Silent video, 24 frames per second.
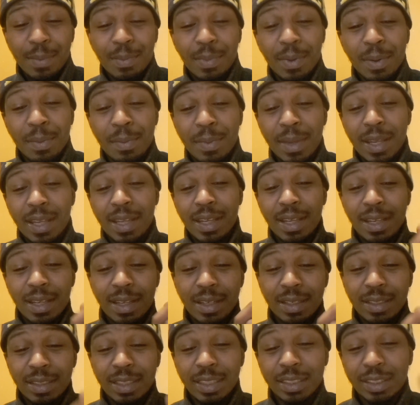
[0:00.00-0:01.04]
But
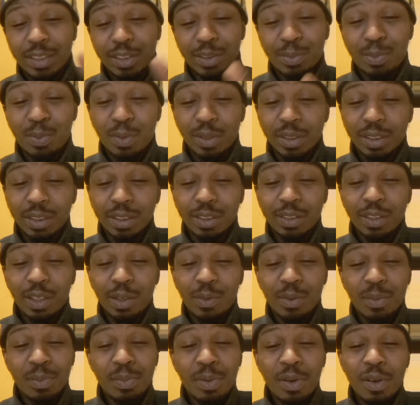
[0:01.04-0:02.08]
man, this is Sports to
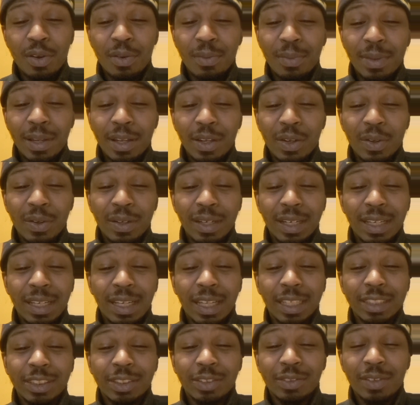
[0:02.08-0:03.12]
Talk with Bone Man. Go ahead and
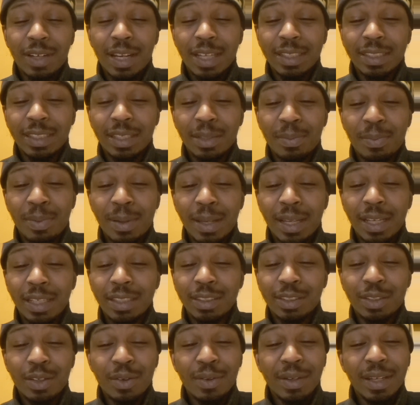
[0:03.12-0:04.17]
like, subscribe to the
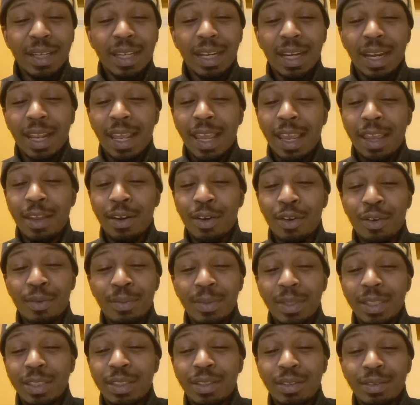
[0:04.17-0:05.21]
page. Go ahead and hate
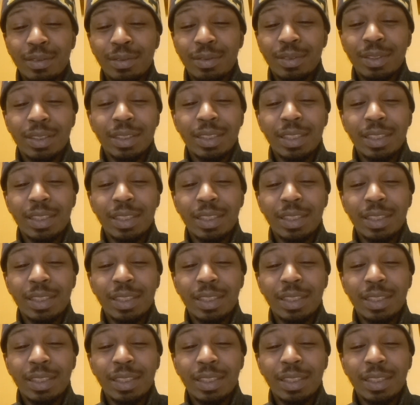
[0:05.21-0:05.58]
on me too.